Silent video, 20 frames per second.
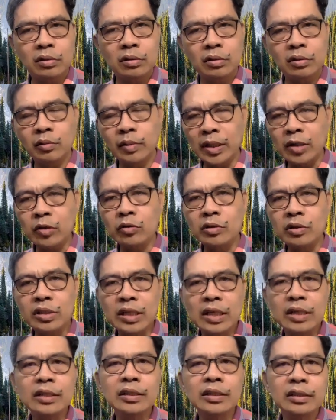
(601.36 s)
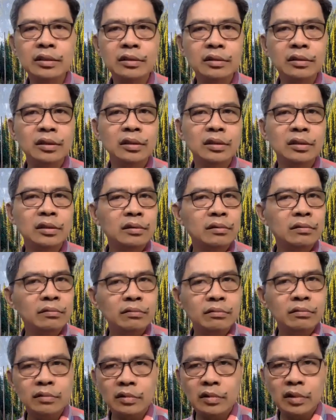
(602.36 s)
who were considered
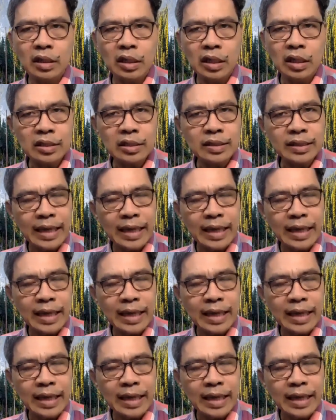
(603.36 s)
his